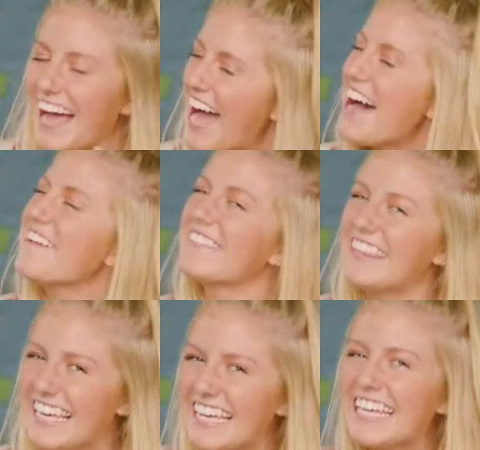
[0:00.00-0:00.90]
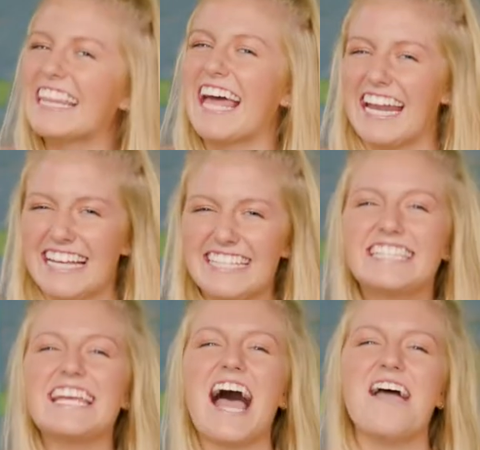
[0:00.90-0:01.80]
I'm thinking that
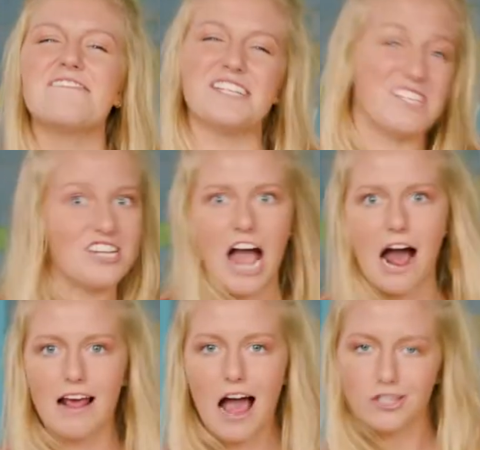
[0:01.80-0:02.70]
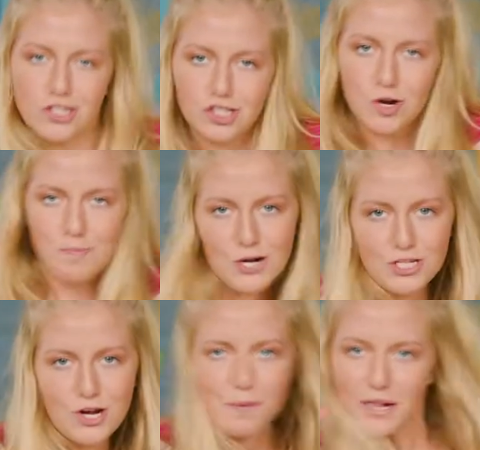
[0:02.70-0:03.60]
it's time to shout out super
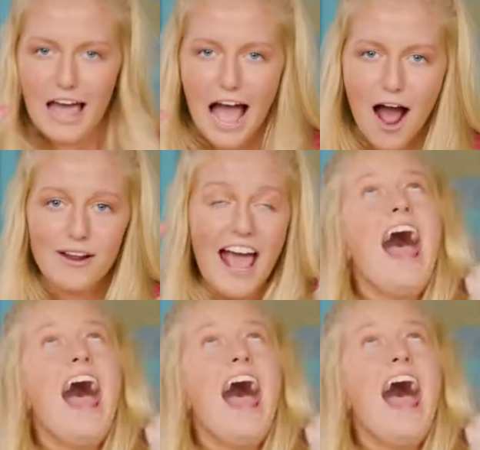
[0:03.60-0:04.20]
duper loud,